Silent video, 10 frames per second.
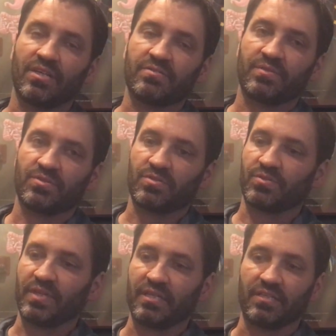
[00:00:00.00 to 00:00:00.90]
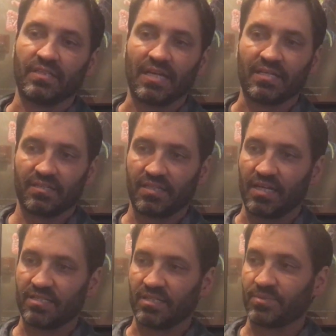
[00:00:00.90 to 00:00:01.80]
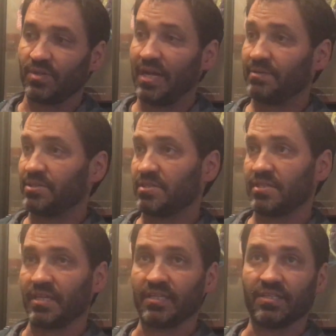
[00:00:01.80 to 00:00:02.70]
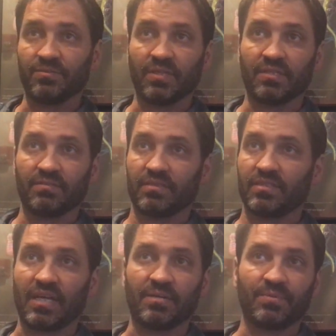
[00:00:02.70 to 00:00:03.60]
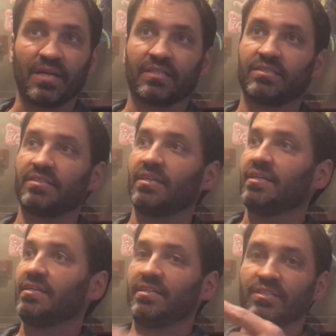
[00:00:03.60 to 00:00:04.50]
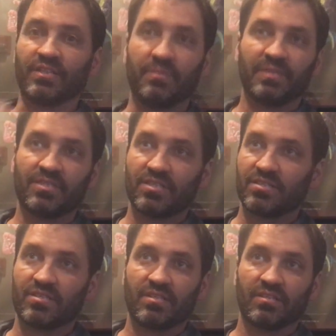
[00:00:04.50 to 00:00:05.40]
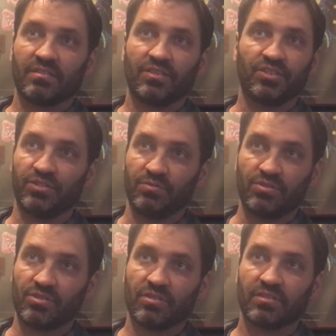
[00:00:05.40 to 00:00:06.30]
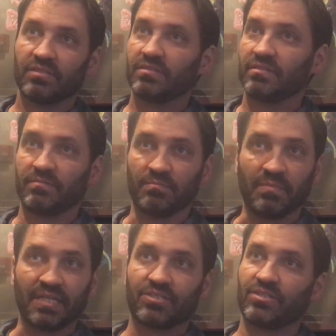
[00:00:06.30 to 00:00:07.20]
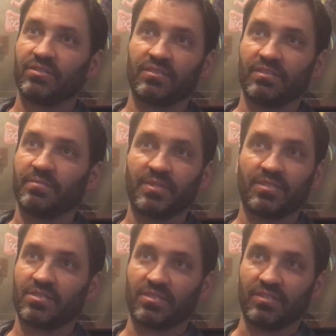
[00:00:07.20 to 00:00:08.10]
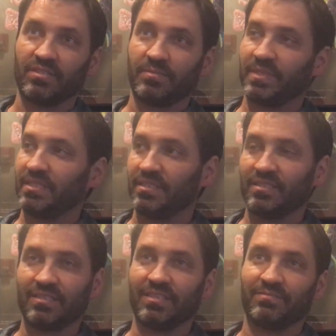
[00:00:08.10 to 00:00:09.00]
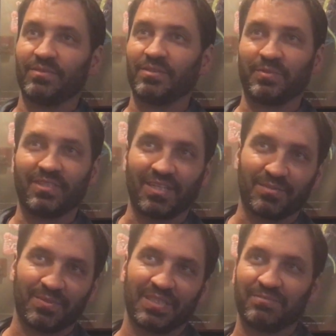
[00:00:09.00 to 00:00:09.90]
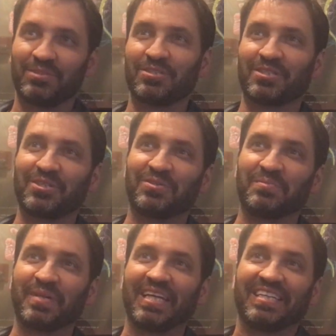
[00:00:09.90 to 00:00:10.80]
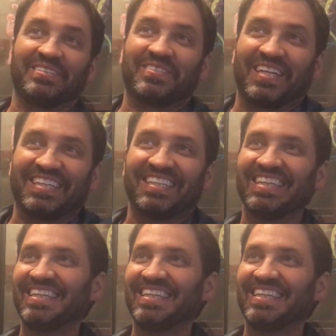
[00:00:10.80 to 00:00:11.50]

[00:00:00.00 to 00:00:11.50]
CrossFields is great in that concept. So I would just say, you know what, chiropractor, your image is huge. Make sure your image is good. I mean, even we talked about even just a coat of paint, right?